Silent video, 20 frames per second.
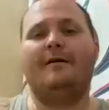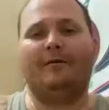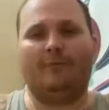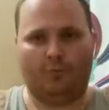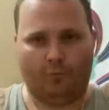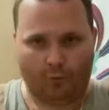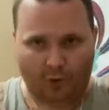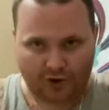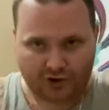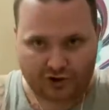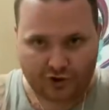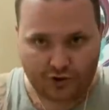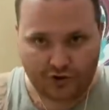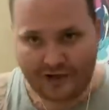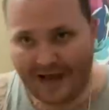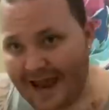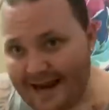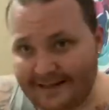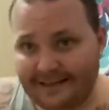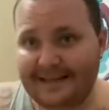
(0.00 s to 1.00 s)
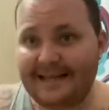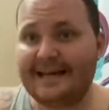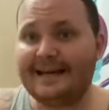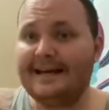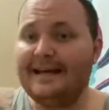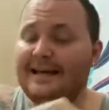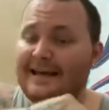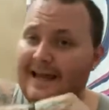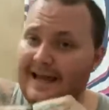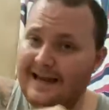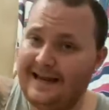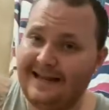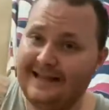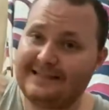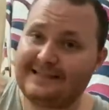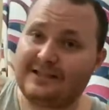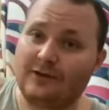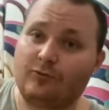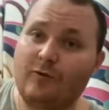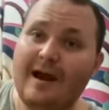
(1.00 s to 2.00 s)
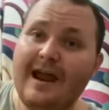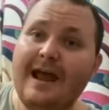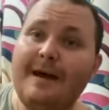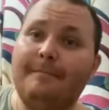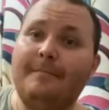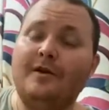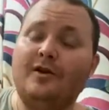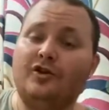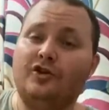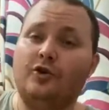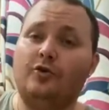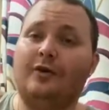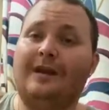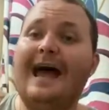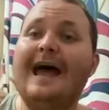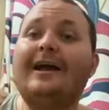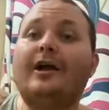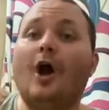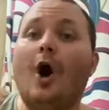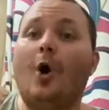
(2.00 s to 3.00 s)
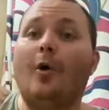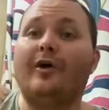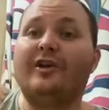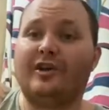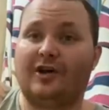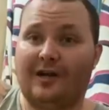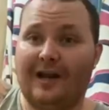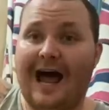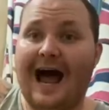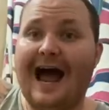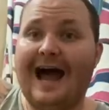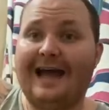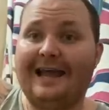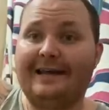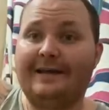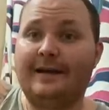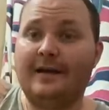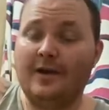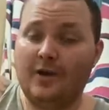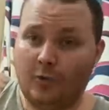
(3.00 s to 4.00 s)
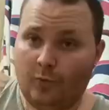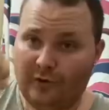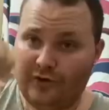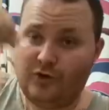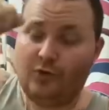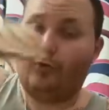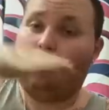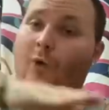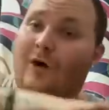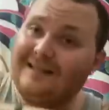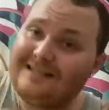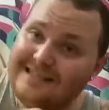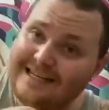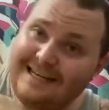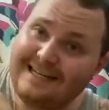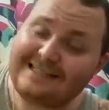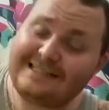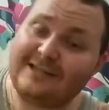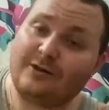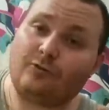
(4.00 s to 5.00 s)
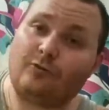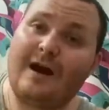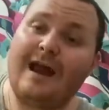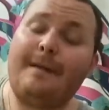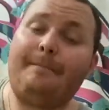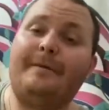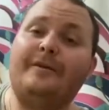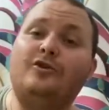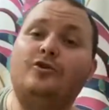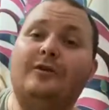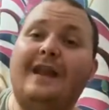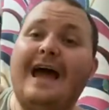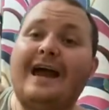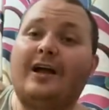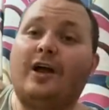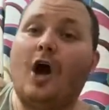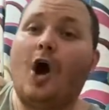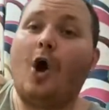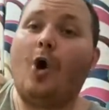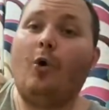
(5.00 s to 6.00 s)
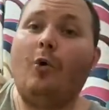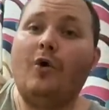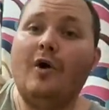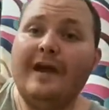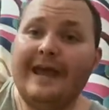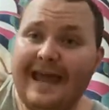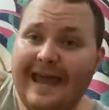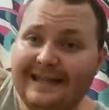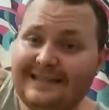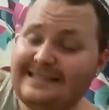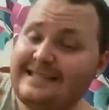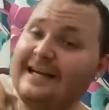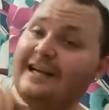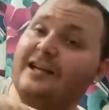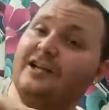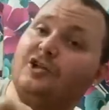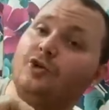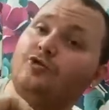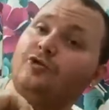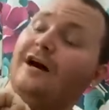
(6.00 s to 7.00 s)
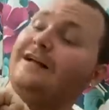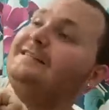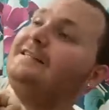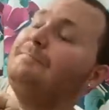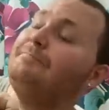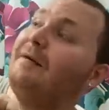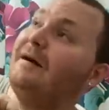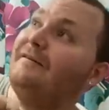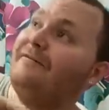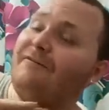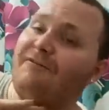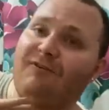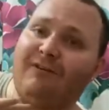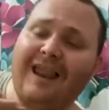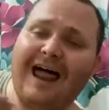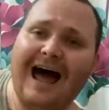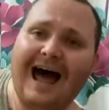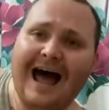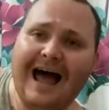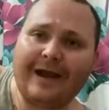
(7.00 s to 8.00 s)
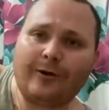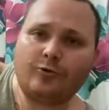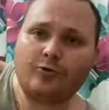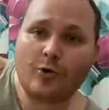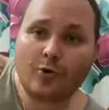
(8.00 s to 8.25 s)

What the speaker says: once you yanked it, it hits the ramp, you let go of your line. Once it hits the ramp and you let go, it's going to do nothing but fly.